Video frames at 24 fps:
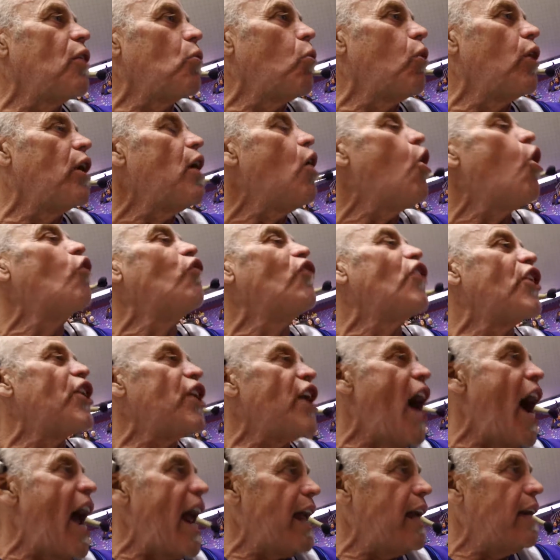the worst
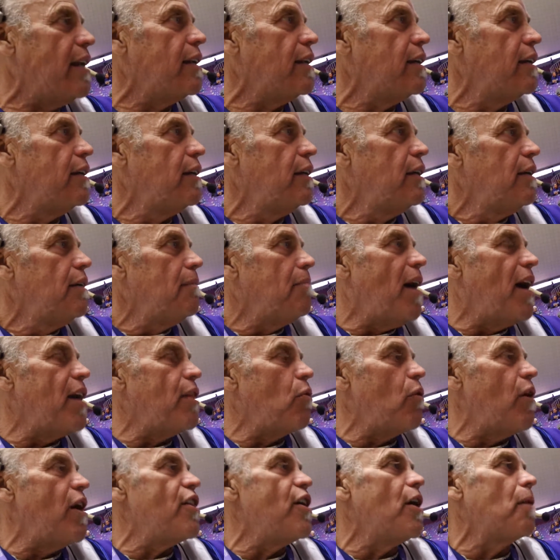overnight. By
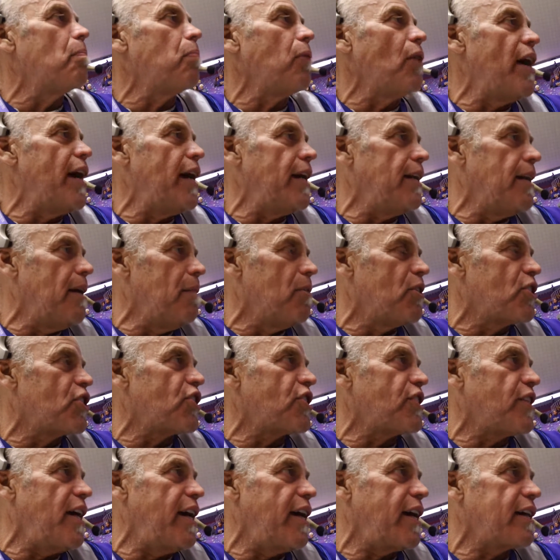the way, way, they're playing number
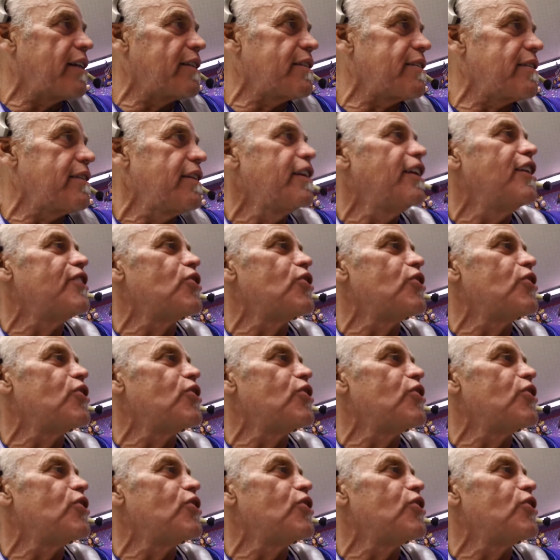six,